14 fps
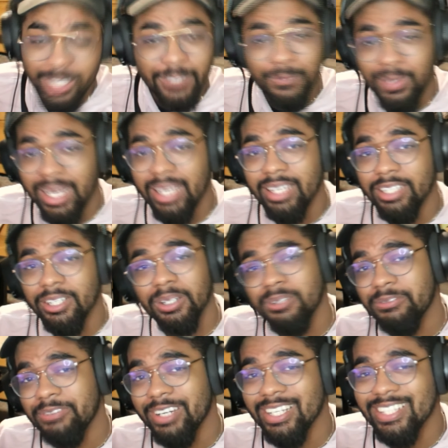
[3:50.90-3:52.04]
any of my
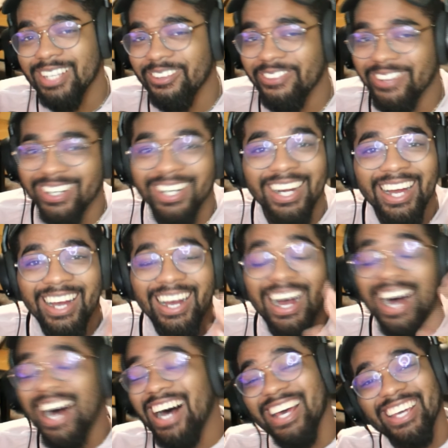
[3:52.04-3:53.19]
younger fans out there,
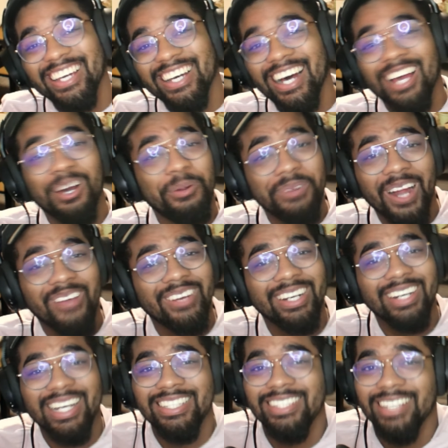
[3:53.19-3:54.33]
hi, I hope you're having a
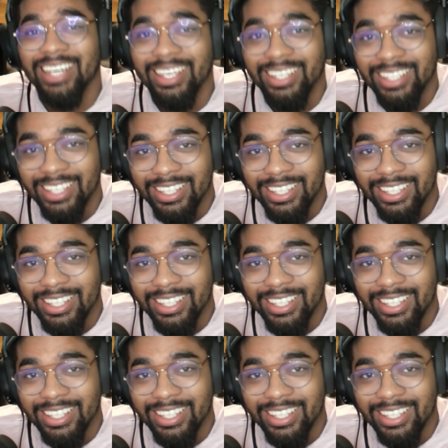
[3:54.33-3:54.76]
nice day.